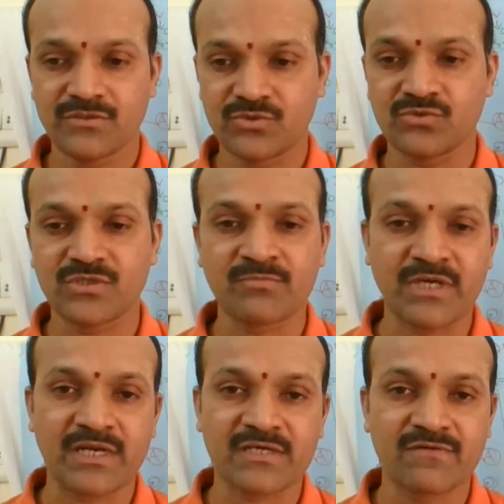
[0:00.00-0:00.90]
due to some
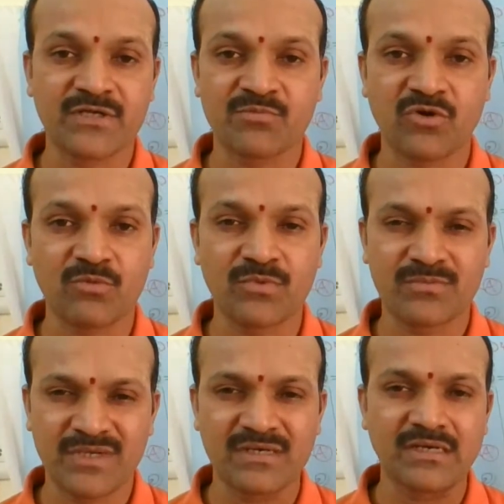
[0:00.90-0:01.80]
connectivity
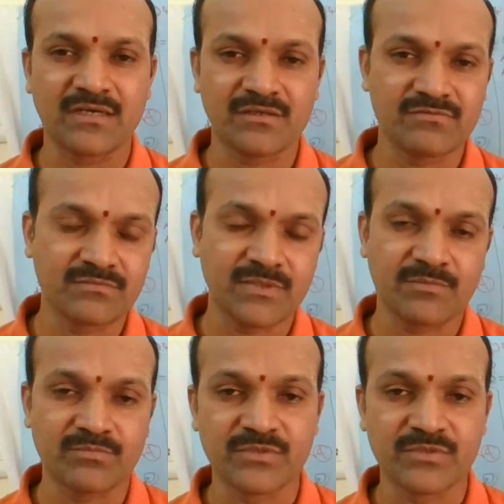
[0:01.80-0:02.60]
problem, and I'm